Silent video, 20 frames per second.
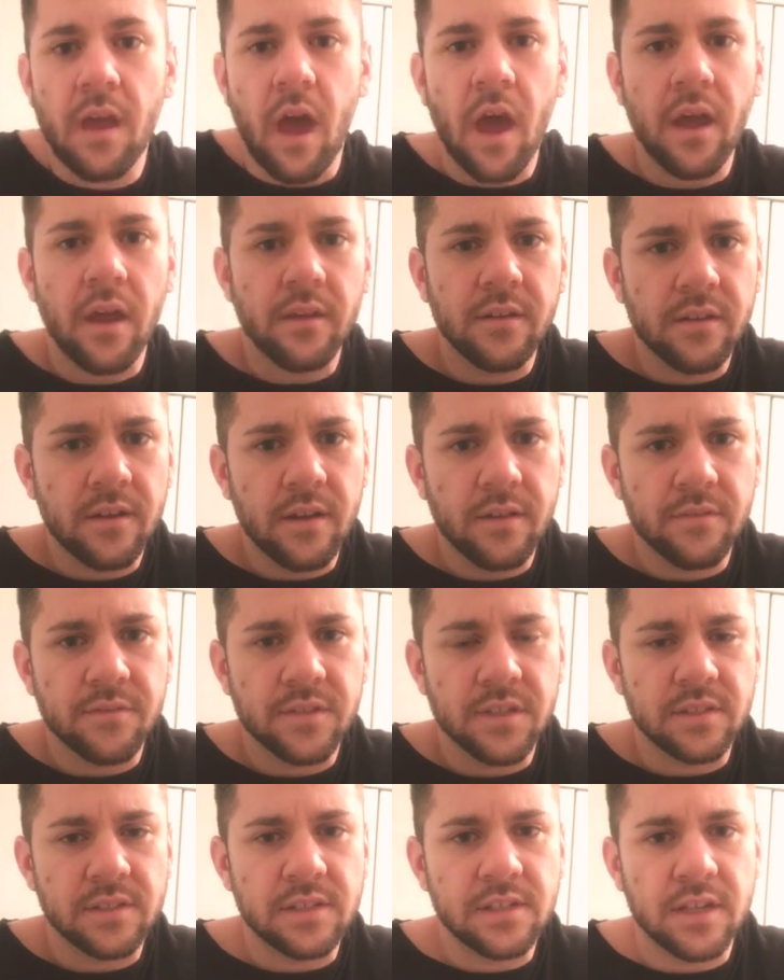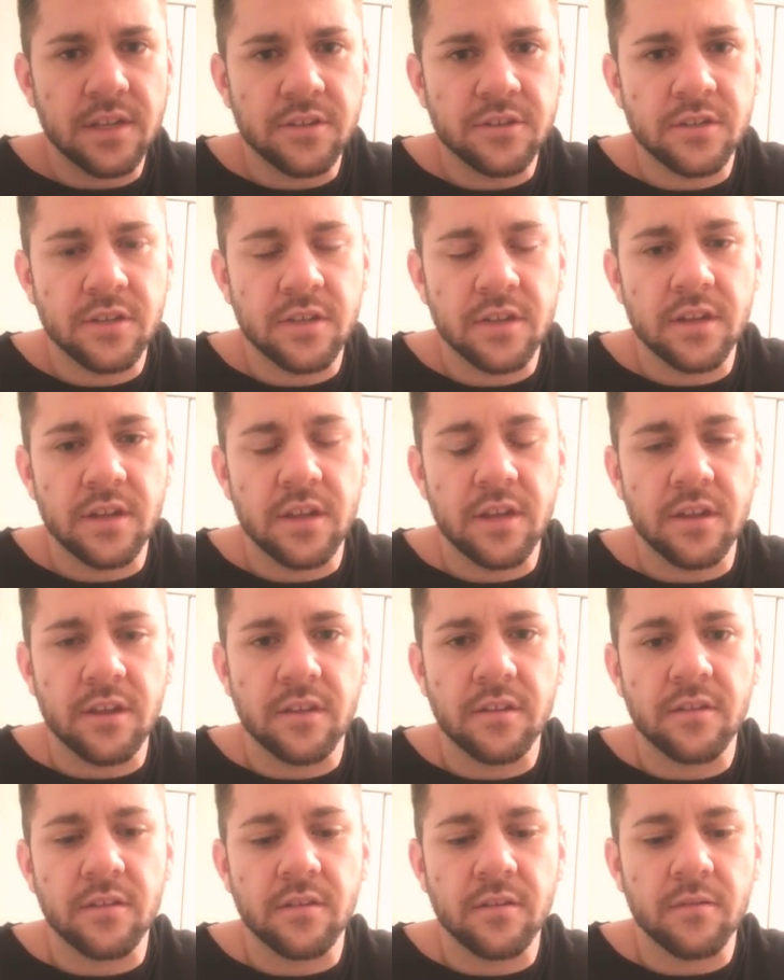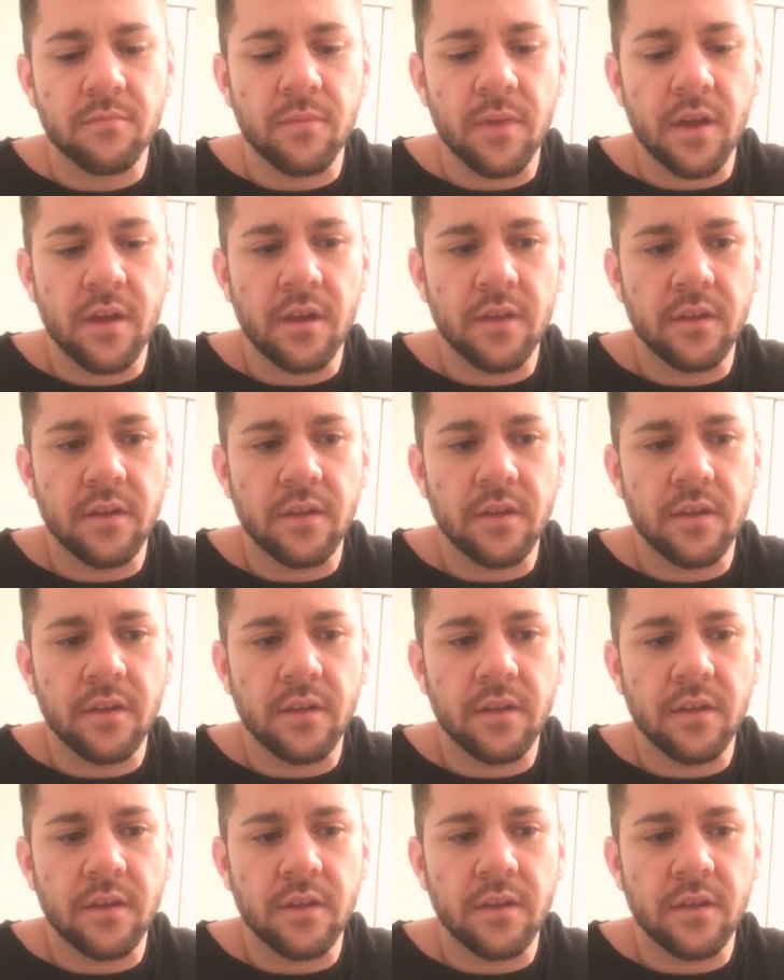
I did have sensation in